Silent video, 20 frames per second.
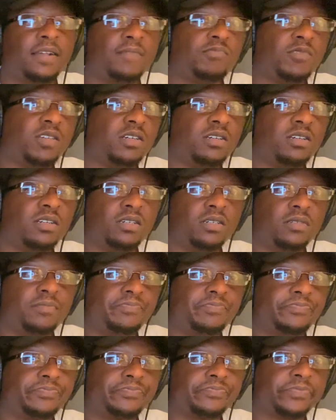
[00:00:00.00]

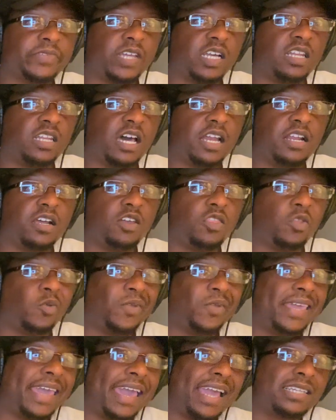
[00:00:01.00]
um, a lot of other
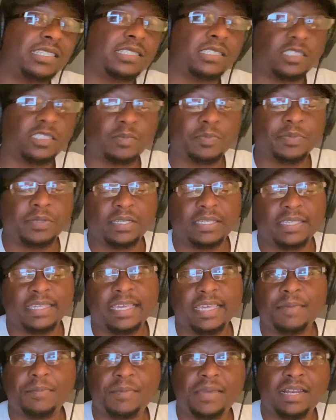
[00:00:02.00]
reactions. But
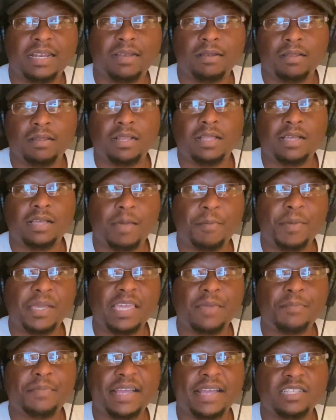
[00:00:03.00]
yeah, man, uh, I'm gonna
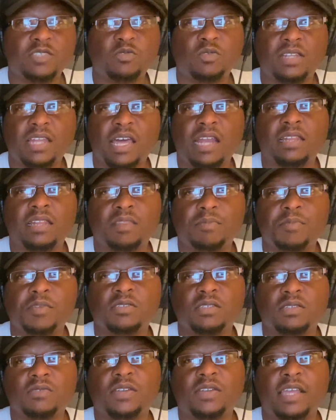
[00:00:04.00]
get back to a lot of the
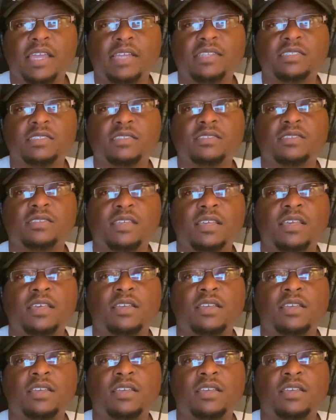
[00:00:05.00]
music reactions.